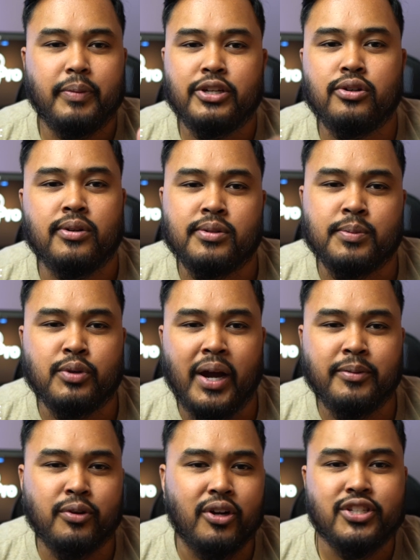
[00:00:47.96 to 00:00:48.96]
make sure to
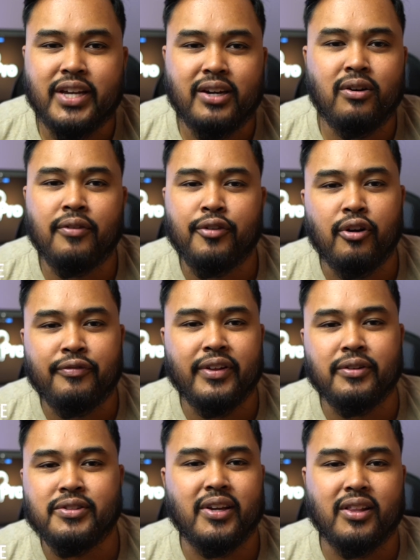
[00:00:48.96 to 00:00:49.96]
subscribe to our channel if you're a
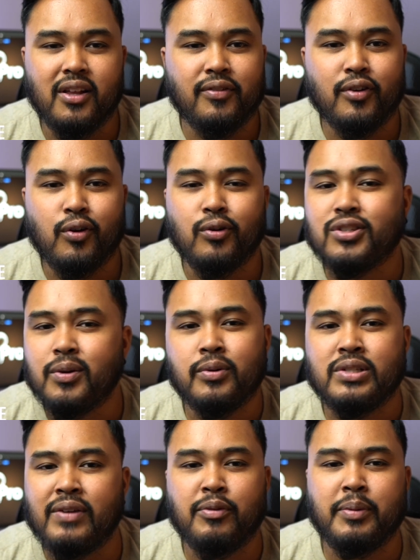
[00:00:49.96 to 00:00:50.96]
fellow tech lover or someone
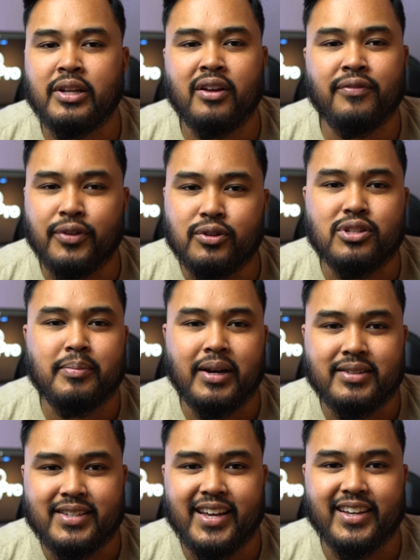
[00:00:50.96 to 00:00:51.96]
who's ever been confused
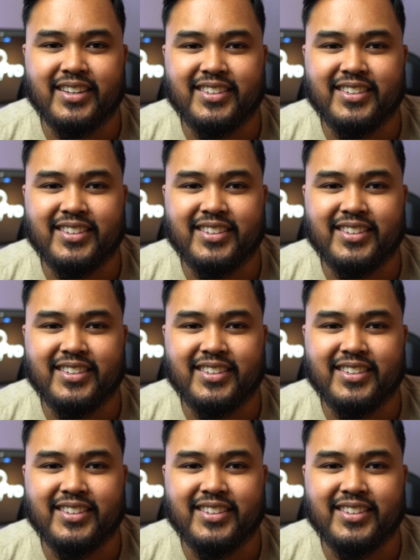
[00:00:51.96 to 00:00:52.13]
about tech.